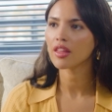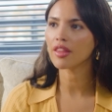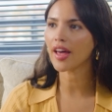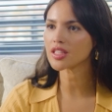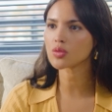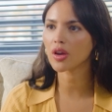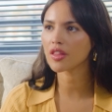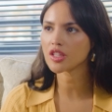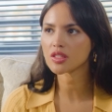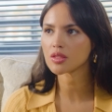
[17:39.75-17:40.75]
that's why
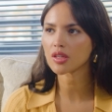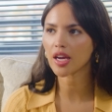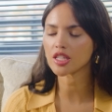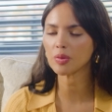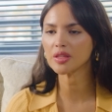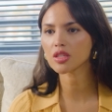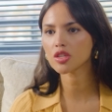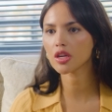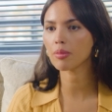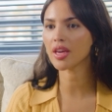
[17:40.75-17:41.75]
this has been such
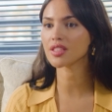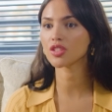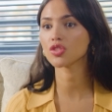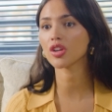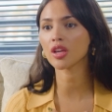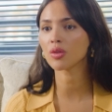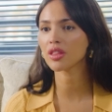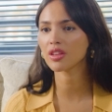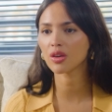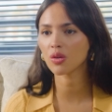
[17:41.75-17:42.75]
an amazing journey
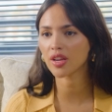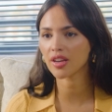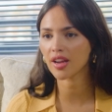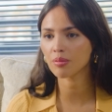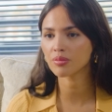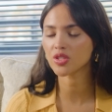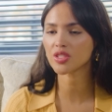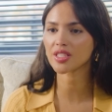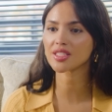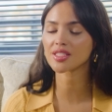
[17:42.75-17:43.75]
with you. And I'm
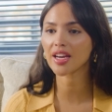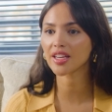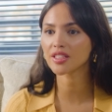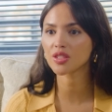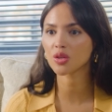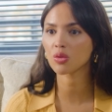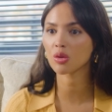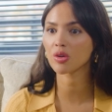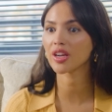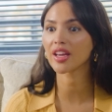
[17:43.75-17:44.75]
just excited to where
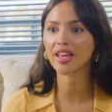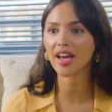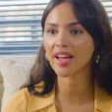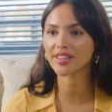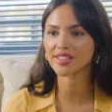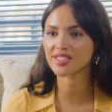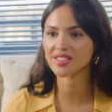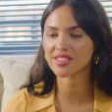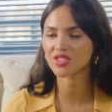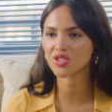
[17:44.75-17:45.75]
we're going to get
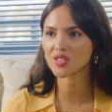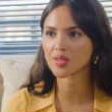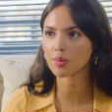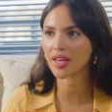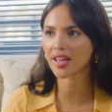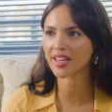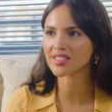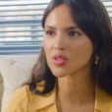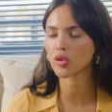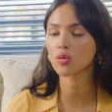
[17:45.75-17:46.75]
because it's just the beginning.
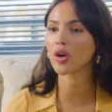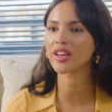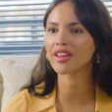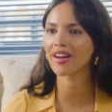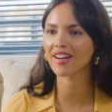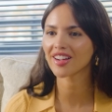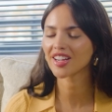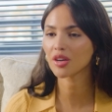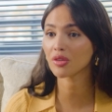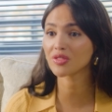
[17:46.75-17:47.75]
It's only one year.
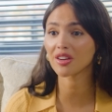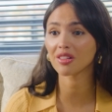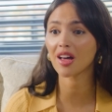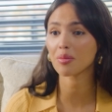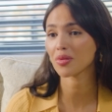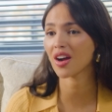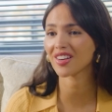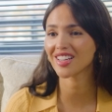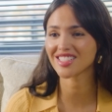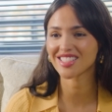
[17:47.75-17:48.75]
We've done a lot of
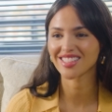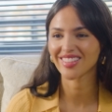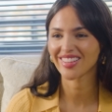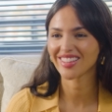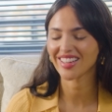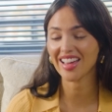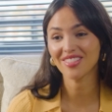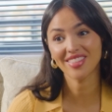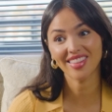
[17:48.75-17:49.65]
progress, I,